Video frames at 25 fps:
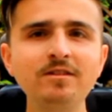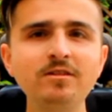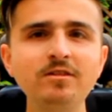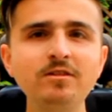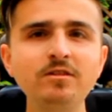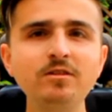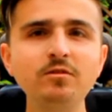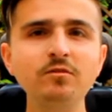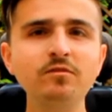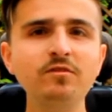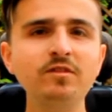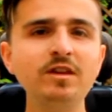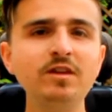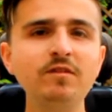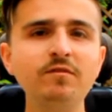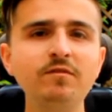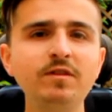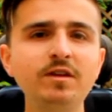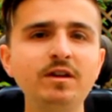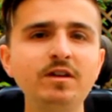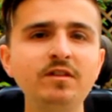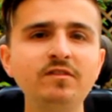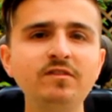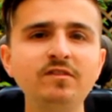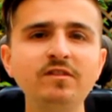You'll see it
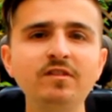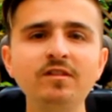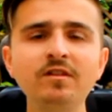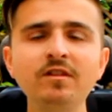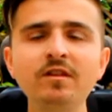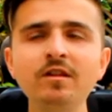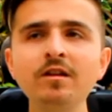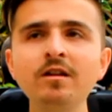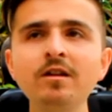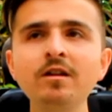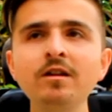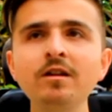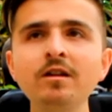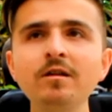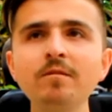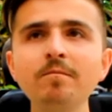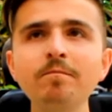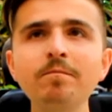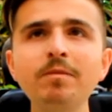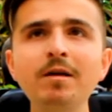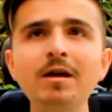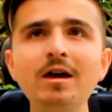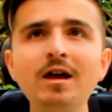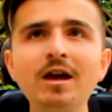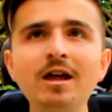first.
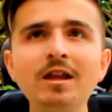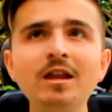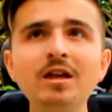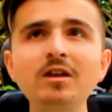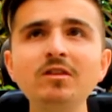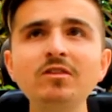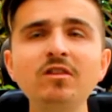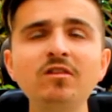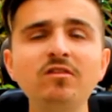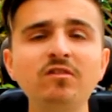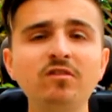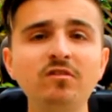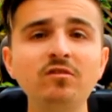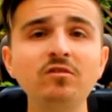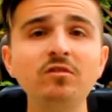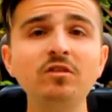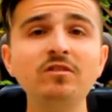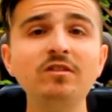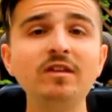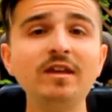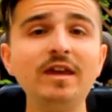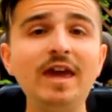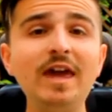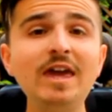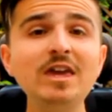But I know this is going to
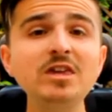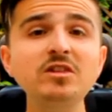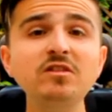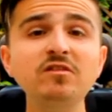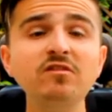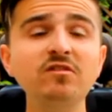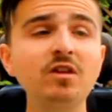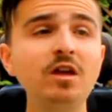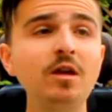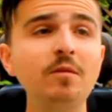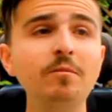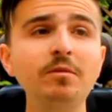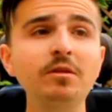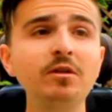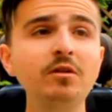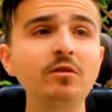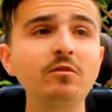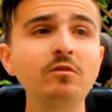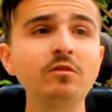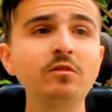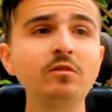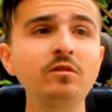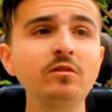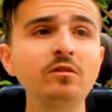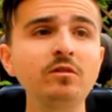take ages to
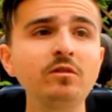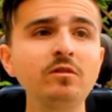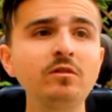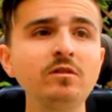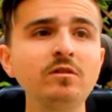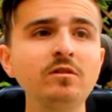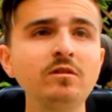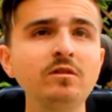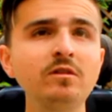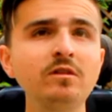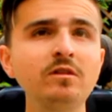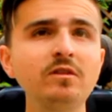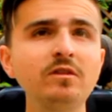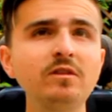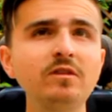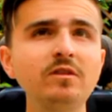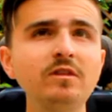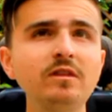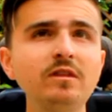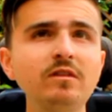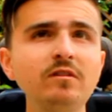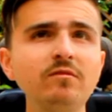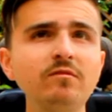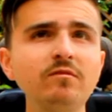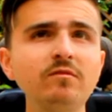upload
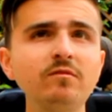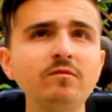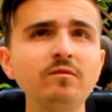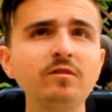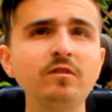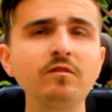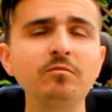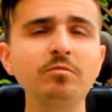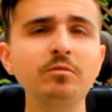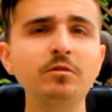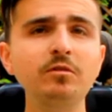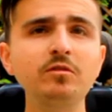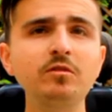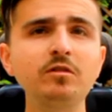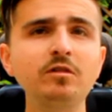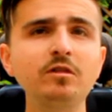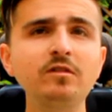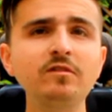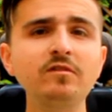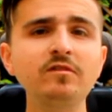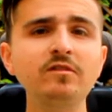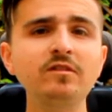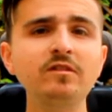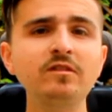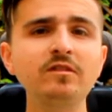this this
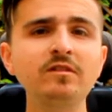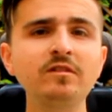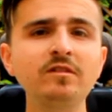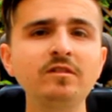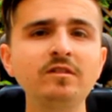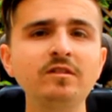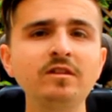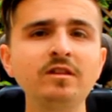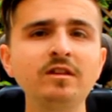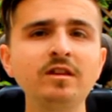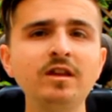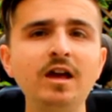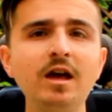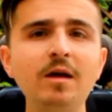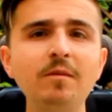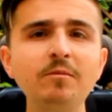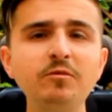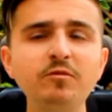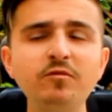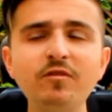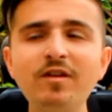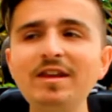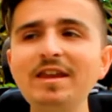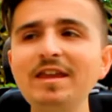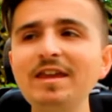podcast. I'm
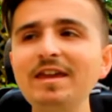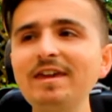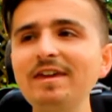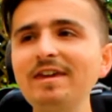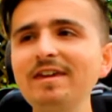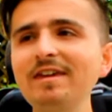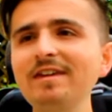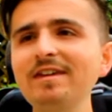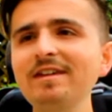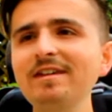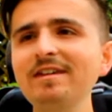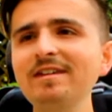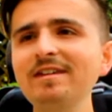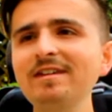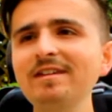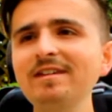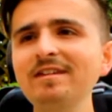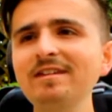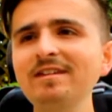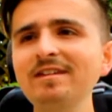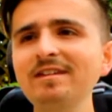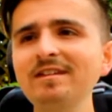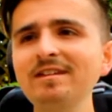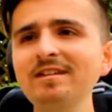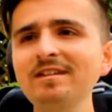dreading it.
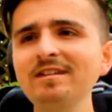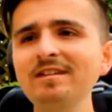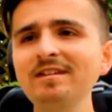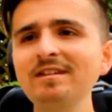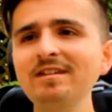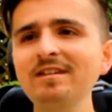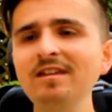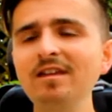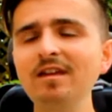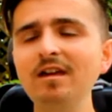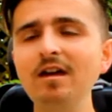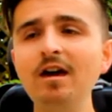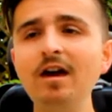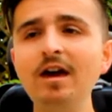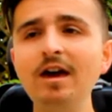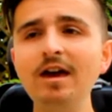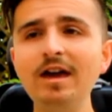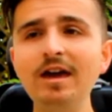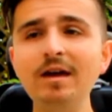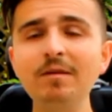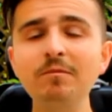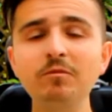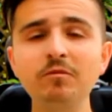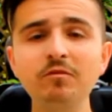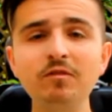I
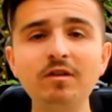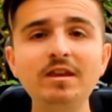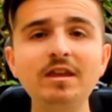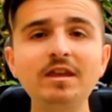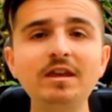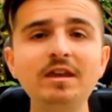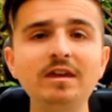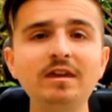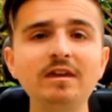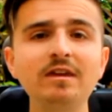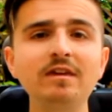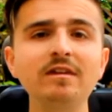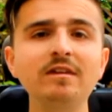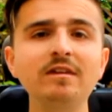am dreading it.